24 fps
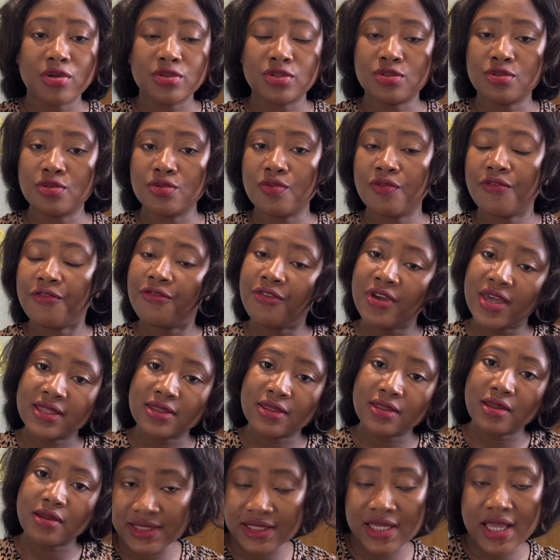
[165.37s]
to faith
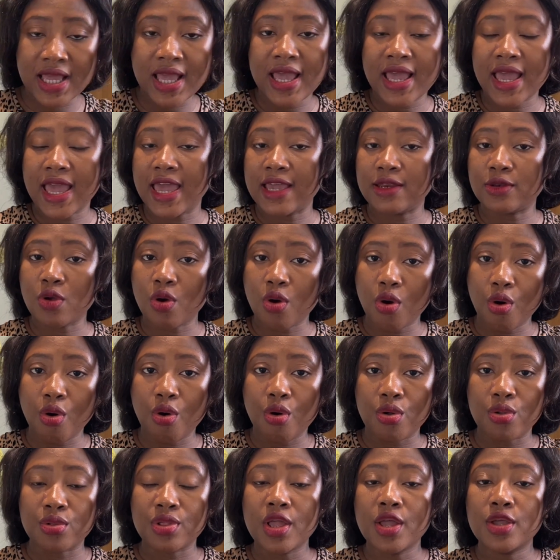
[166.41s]
and
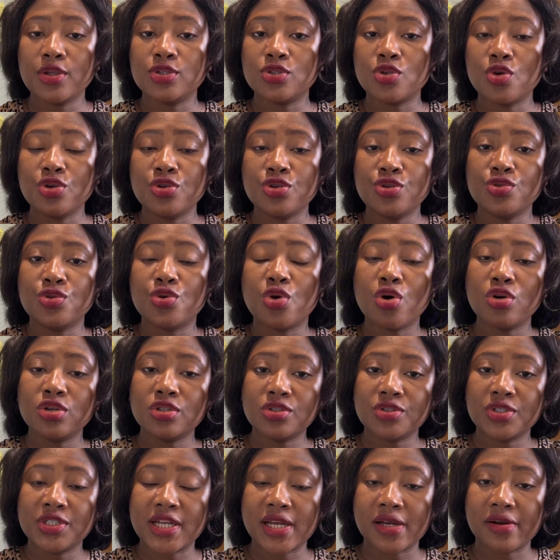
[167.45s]
all. So you go
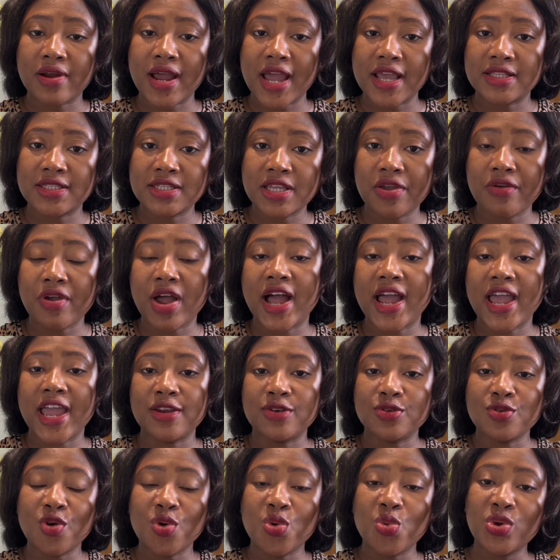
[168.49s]
through the criteria and
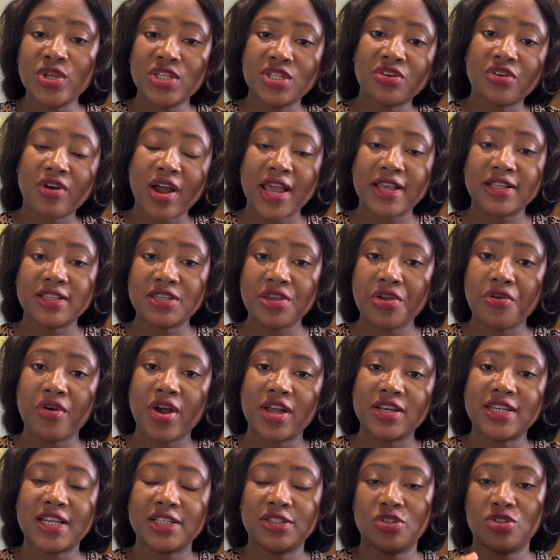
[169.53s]
know which criteria
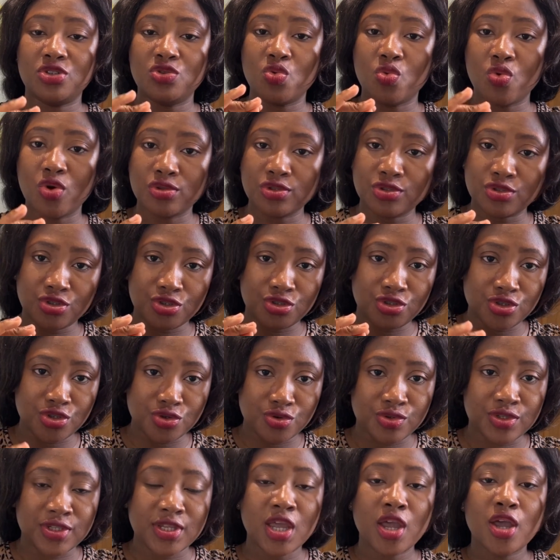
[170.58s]
that you want to
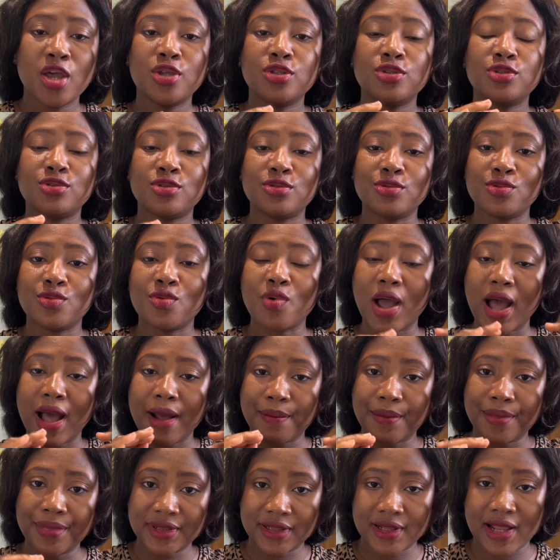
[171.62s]
use to
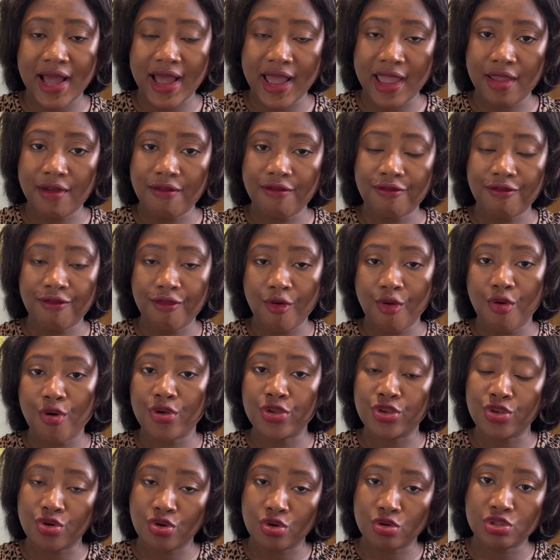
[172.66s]
apply for
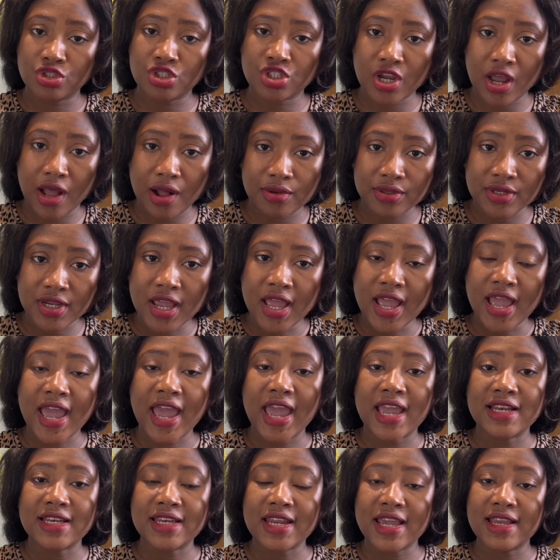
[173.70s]
your child.
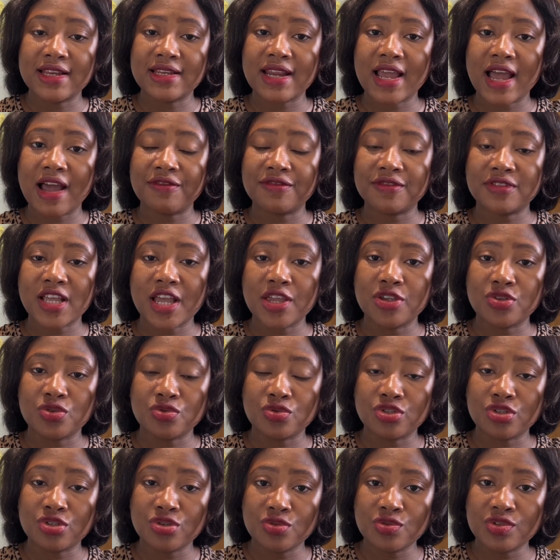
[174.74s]
And then after you
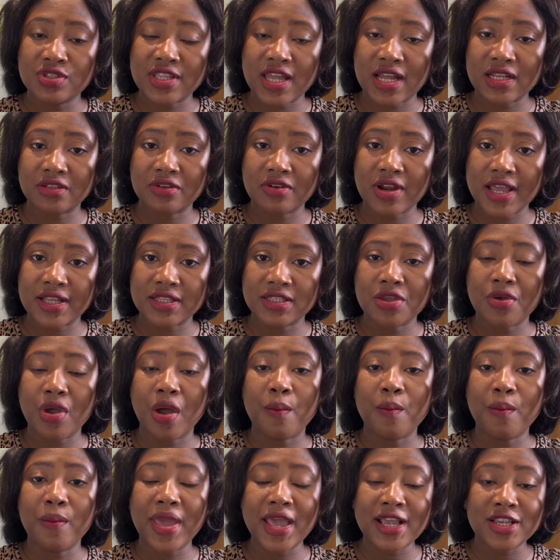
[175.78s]
choose that criteria,
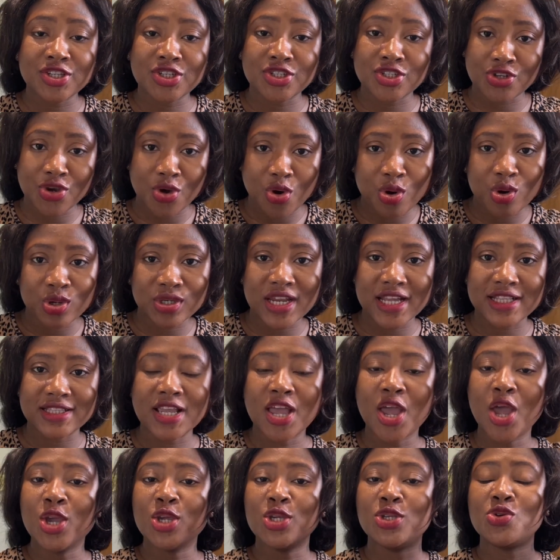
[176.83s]
make sure that
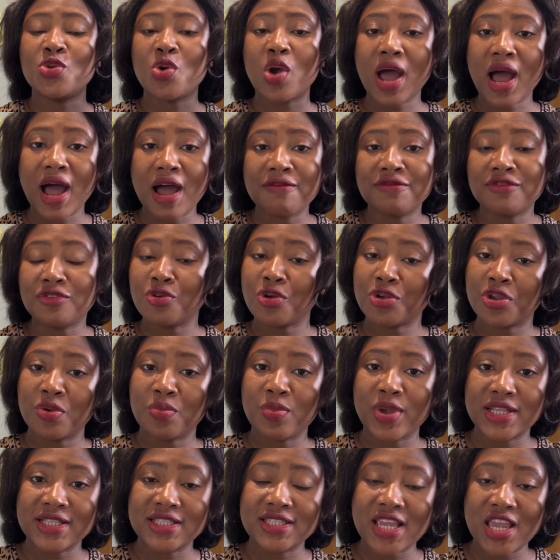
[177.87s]
you have
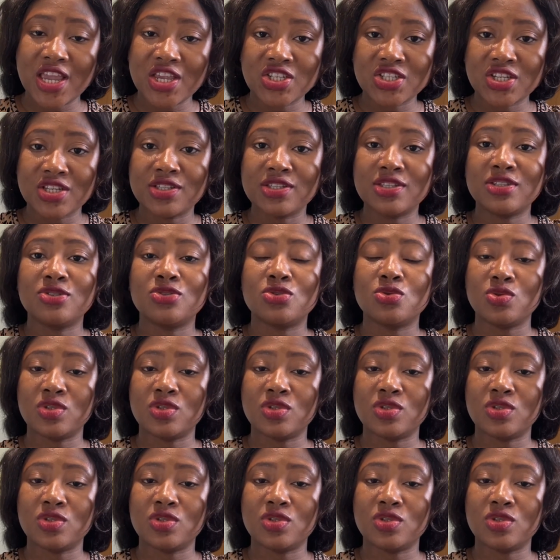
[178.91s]
documentations to